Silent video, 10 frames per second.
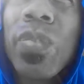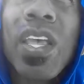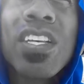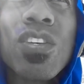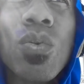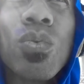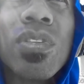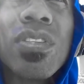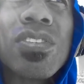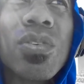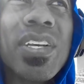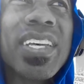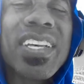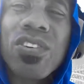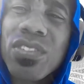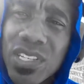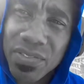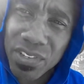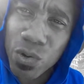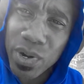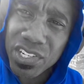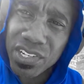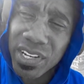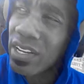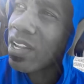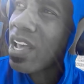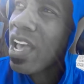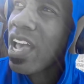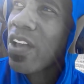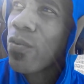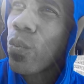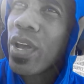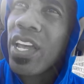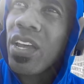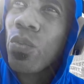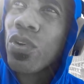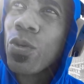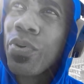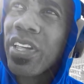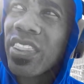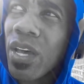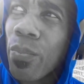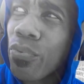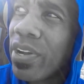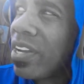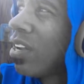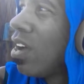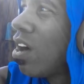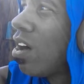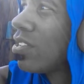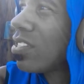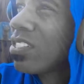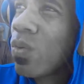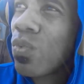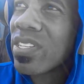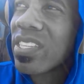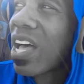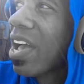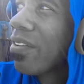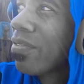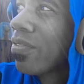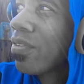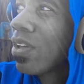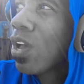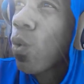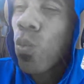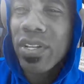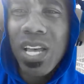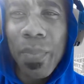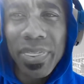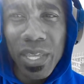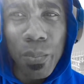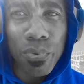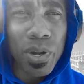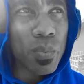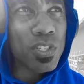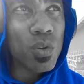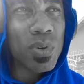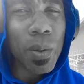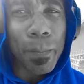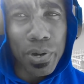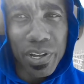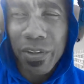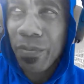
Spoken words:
So let's ask ourselves the question. If we were to put a thumbprint onto someone's life, what type of thumbprint would you want to put?